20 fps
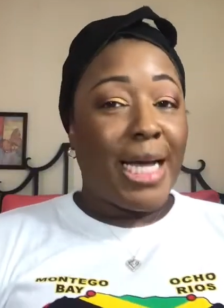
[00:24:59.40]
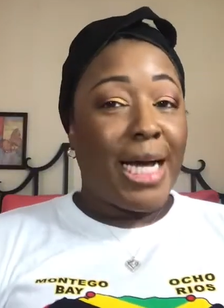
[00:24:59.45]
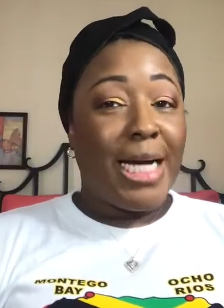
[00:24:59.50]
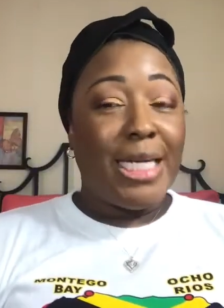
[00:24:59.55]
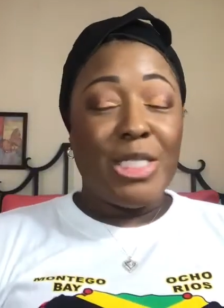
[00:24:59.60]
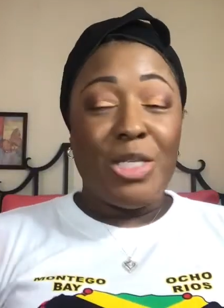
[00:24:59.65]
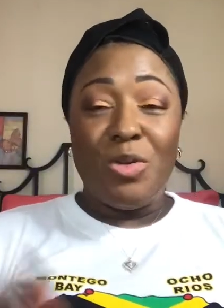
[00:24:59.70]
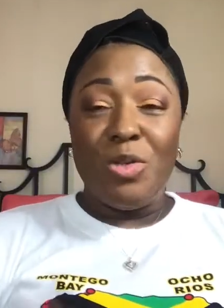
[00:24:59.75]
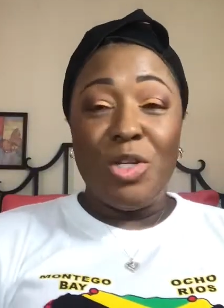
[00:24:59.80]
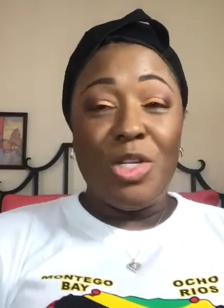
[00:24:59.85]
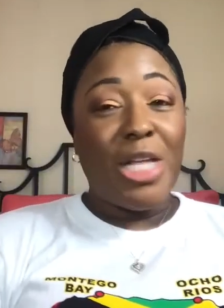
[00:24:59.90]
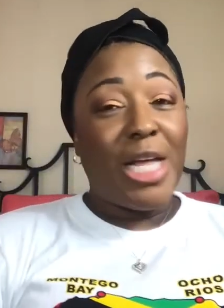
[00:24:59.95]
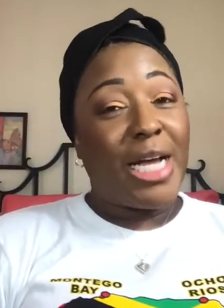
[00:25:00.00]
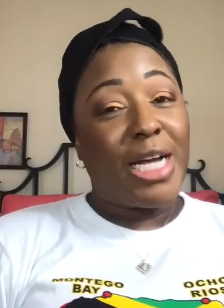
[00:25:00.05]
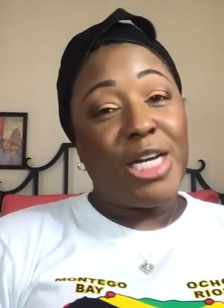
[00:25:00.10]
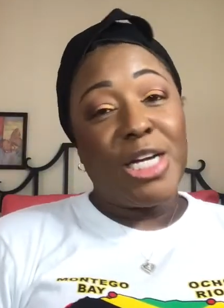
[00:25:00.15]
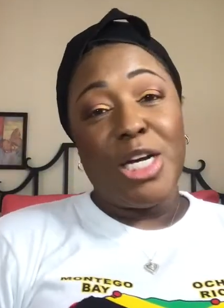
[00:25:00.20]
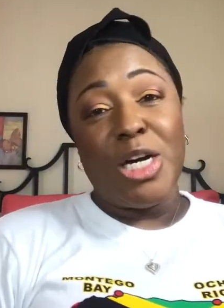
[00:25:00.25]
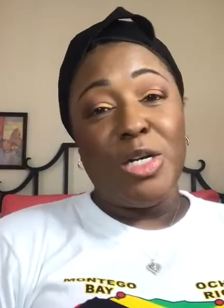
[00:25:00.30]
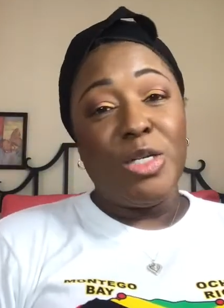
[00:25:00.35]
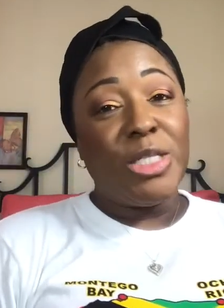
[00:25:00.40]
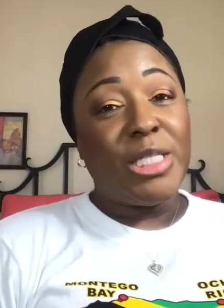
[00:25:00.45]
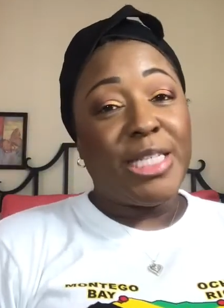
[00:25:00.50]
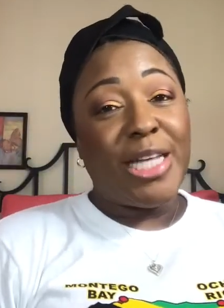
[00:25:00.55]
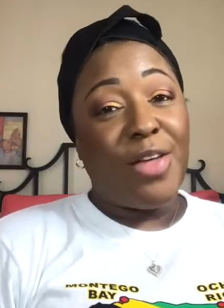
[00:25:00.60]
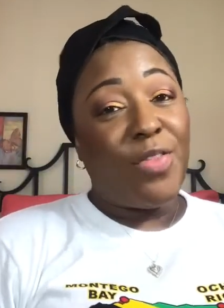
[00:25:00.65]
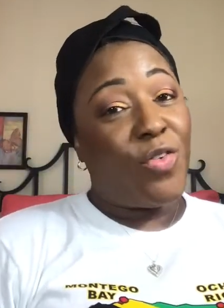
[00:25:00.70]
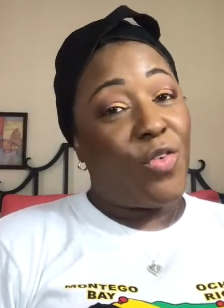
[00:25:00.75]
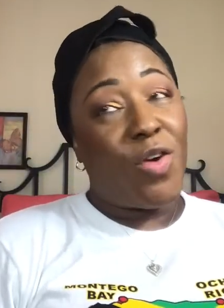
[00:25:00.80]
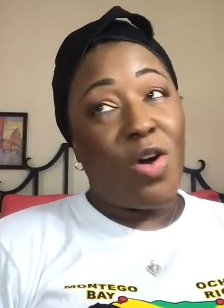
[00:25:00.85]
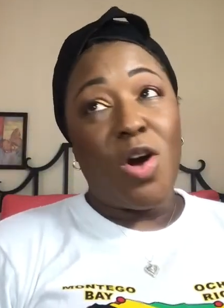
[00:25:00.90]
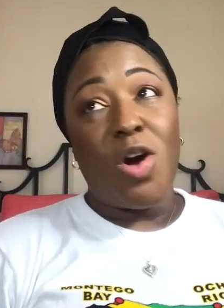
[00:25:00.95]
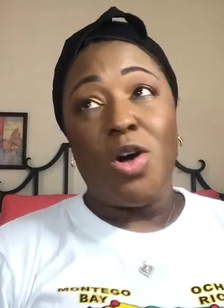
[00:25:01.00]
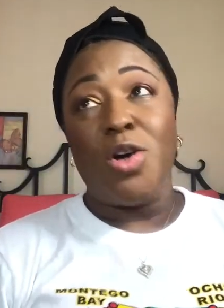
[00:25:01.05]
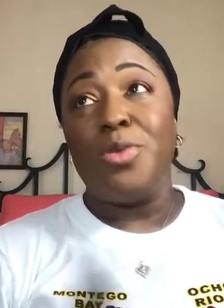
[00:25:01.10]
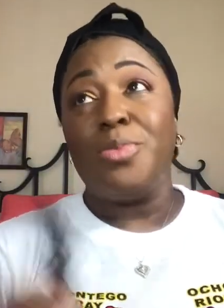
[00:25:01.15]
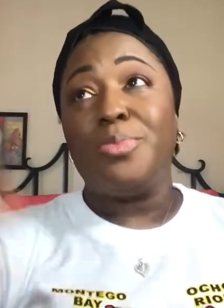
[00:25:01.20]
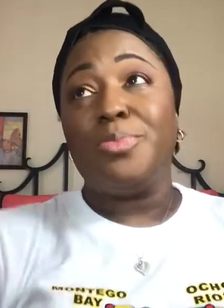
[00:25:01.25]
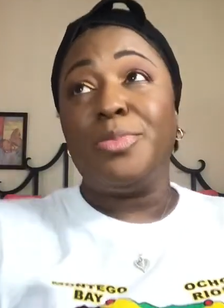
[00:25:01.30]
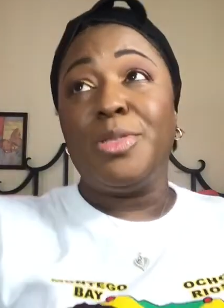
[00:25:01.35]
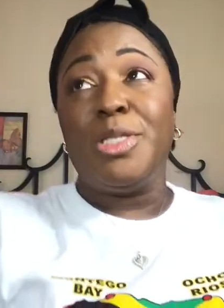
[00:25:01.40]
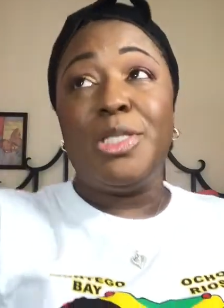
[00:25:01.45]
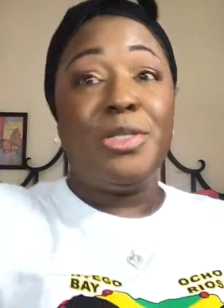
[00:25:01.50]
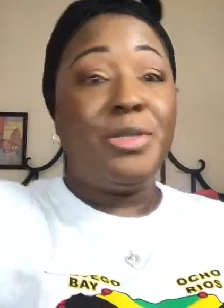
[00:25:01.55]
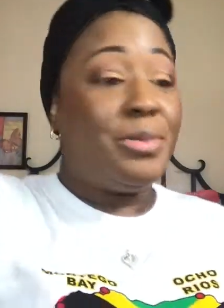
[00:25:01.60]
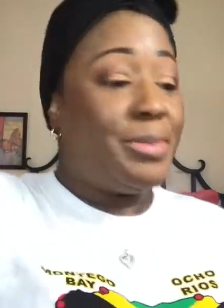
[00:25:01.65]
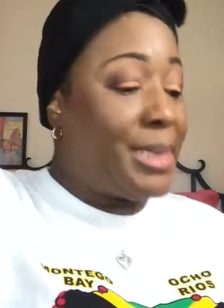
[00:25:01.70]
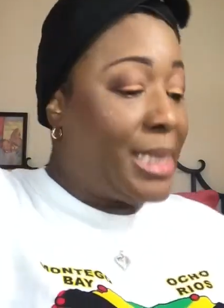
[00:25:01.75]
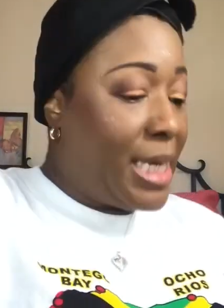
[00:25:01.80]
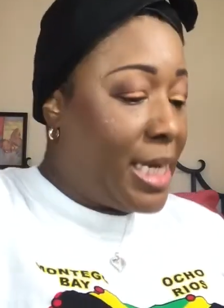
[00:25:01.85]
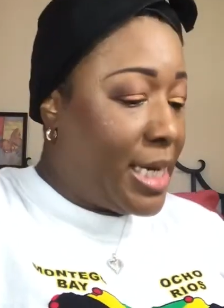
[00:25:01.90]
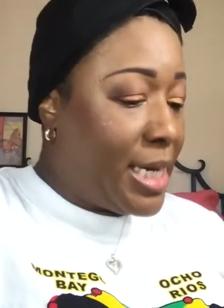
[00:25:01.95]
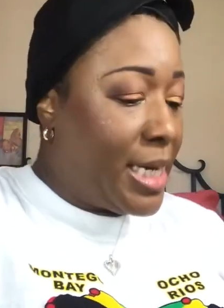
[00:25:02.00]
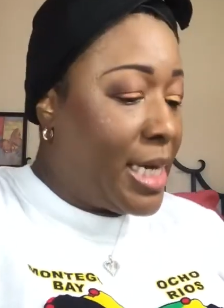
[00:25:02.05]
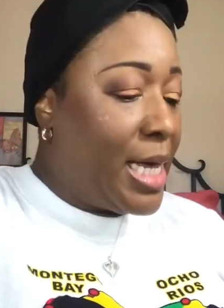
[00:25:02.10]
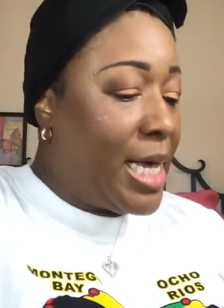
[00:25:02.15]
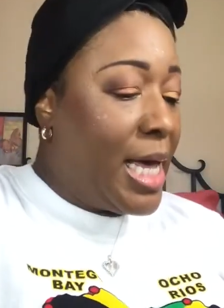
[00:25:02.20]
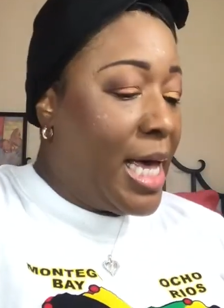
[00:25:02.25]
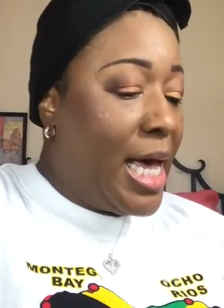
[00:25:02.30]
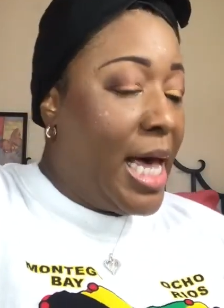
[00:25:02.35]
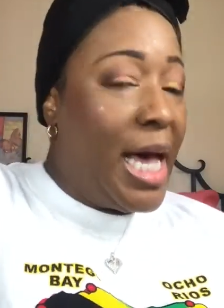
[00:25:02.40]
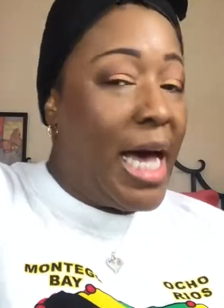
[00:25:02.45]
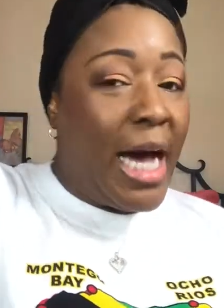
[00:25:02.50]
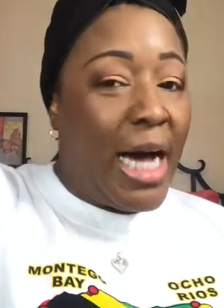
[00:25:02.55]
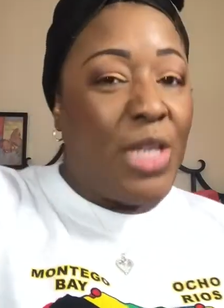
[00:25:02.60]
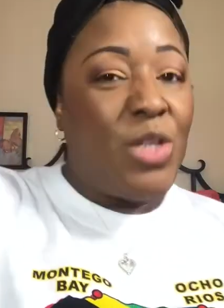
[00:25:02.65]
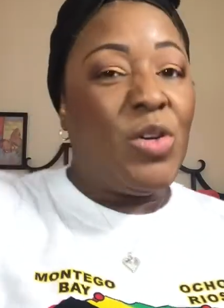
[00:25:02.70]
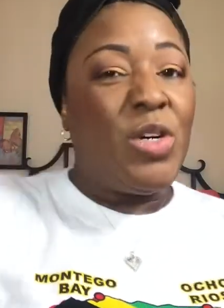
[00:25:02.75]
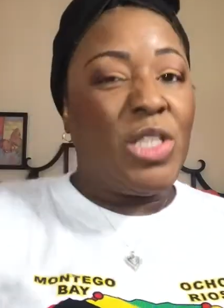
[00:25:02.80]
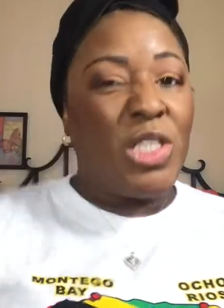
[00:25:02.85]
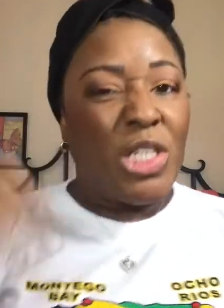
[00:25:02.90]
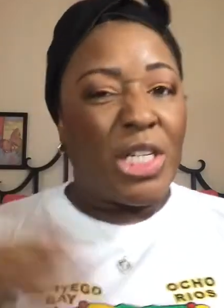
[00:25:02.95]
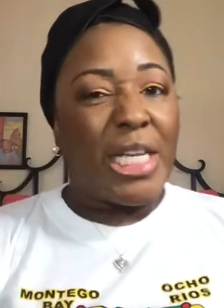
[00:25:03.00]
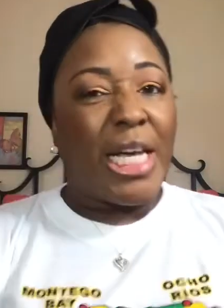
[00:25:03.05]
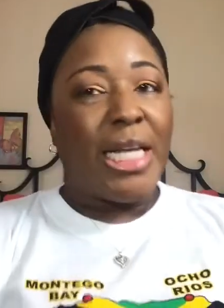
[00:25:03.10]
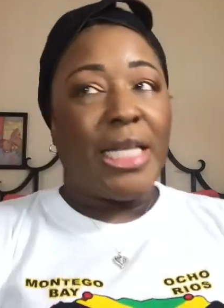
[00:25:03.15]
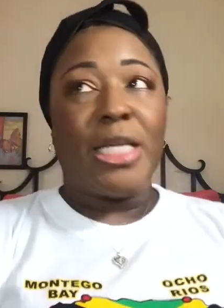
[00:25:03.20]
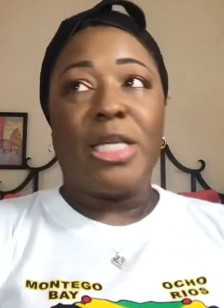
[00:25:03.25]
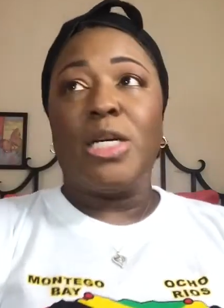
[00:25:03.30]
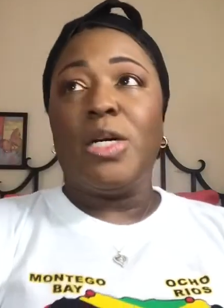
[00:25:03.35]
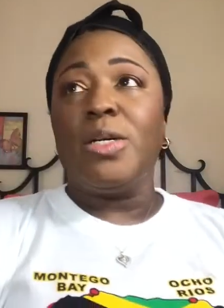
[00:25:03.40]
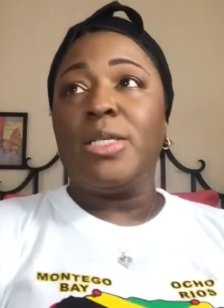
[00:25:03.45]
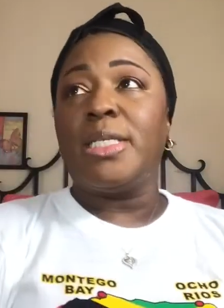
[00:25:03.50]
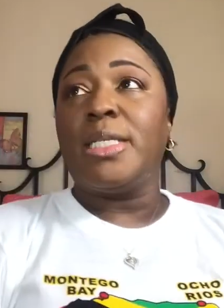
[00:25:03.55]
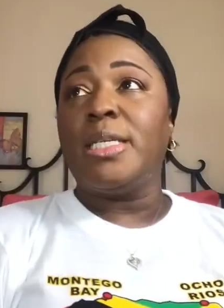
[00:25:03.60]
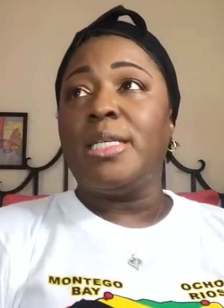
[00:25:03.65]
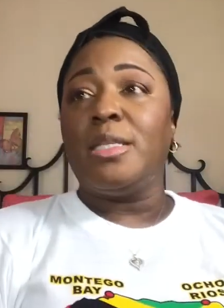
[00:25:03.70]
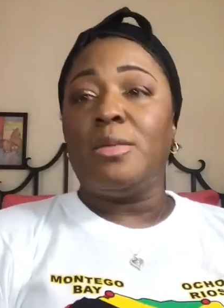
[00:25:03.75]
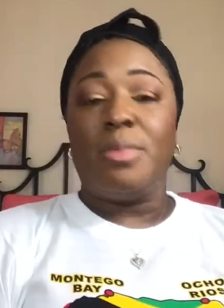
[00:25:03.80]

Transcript: I don't look like a ghost after all. You know what I'm saying? I know it looked kind of ghostly in the